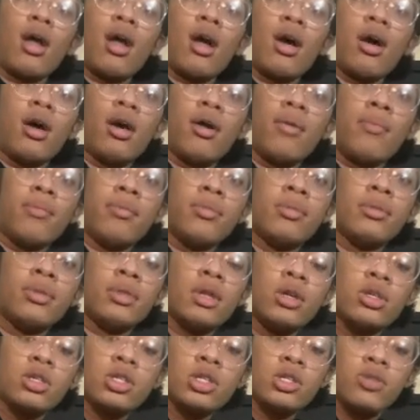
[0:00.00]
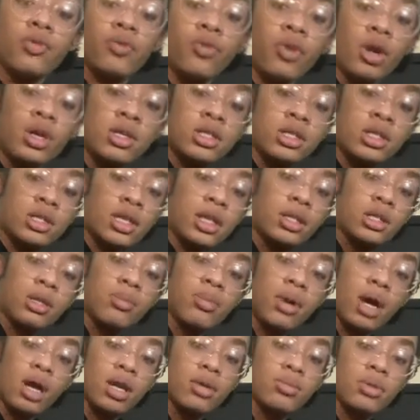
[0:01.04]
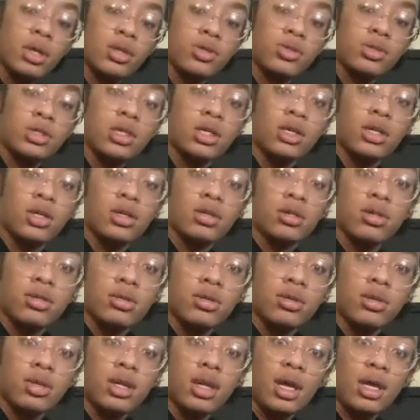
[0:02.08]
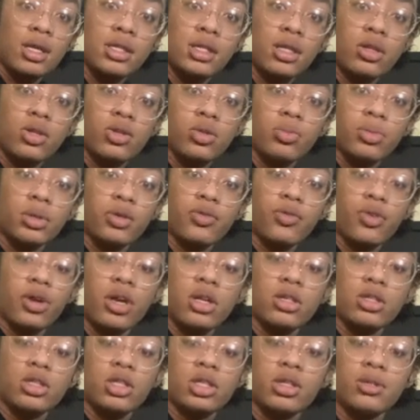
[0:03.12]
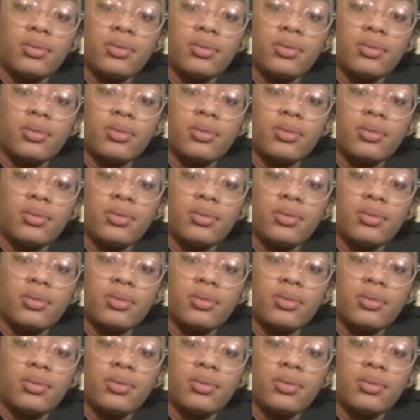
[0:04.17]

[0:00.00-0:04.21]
um, they just fringed at the bottom like you see it has a little bit of fringe